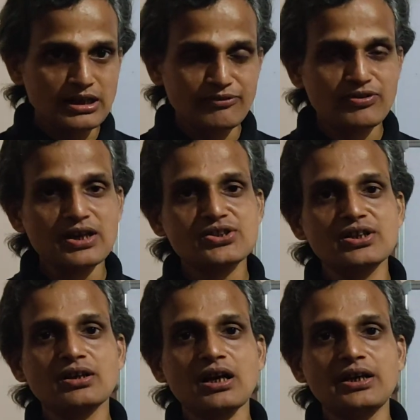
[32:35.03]

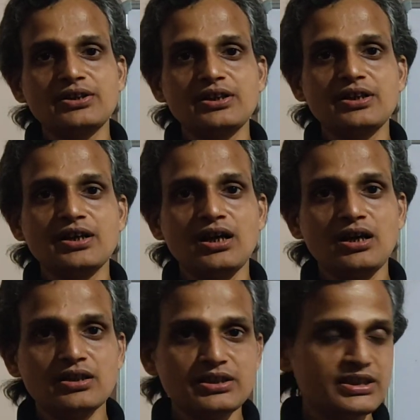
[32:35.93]
deflection
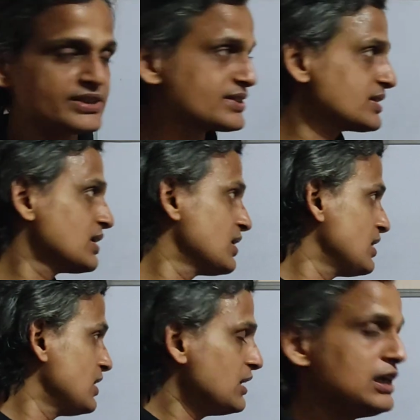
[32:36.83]
criteria is
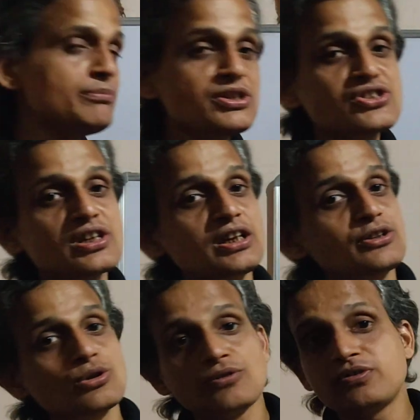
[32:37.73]
limit
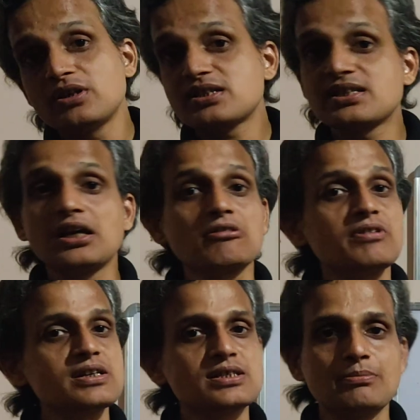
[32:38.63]
state of
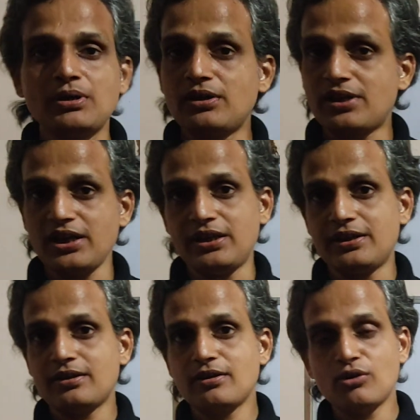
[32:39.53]

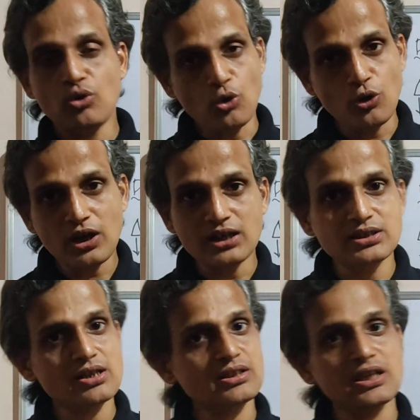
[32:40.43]
serviceability. All
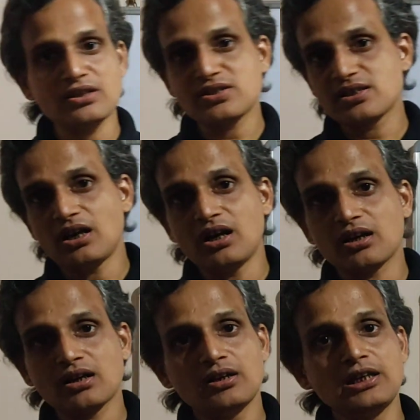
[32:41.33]
other things
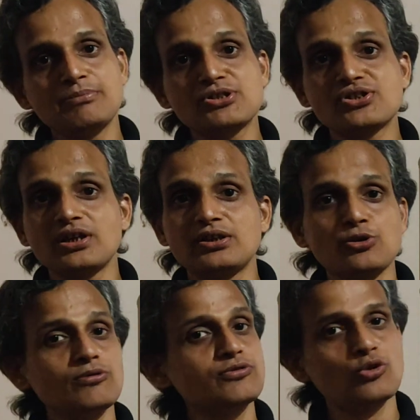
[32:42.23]
are limit
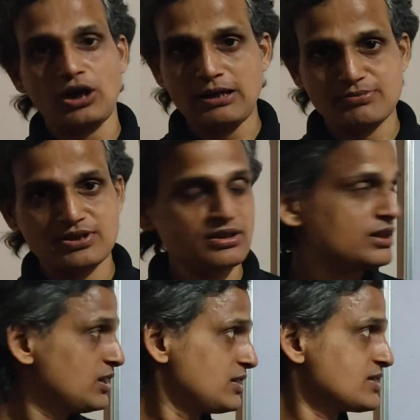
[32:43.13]
state of collapse.
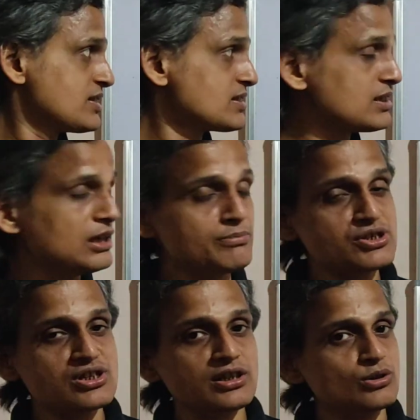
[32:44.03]
This is
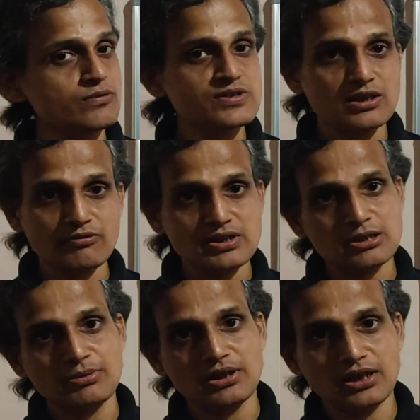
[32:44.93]
limit state of
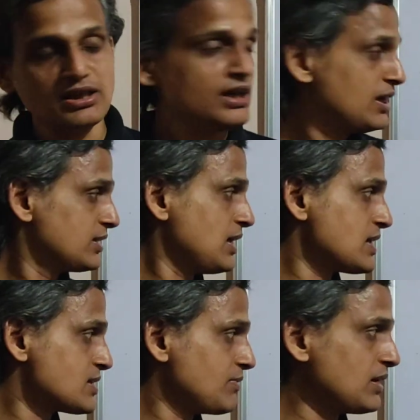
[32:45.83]
serviceability.
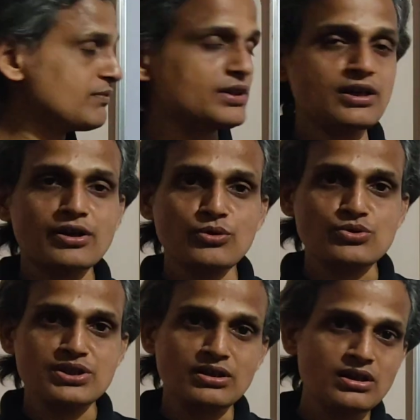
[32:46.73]
That's why we are
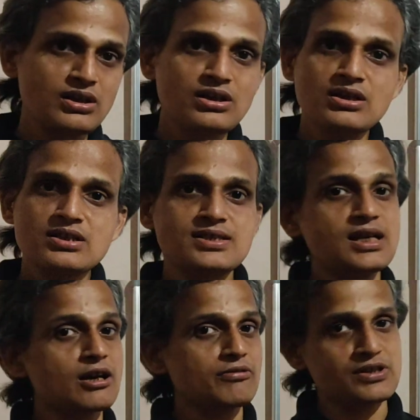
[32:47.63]
using
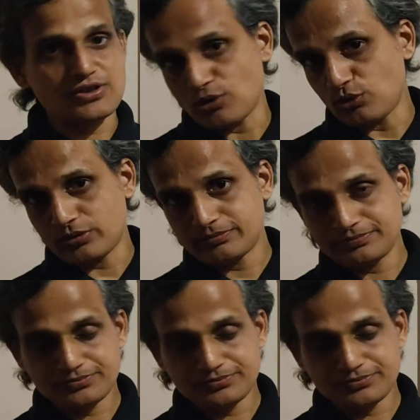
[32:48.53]
service load.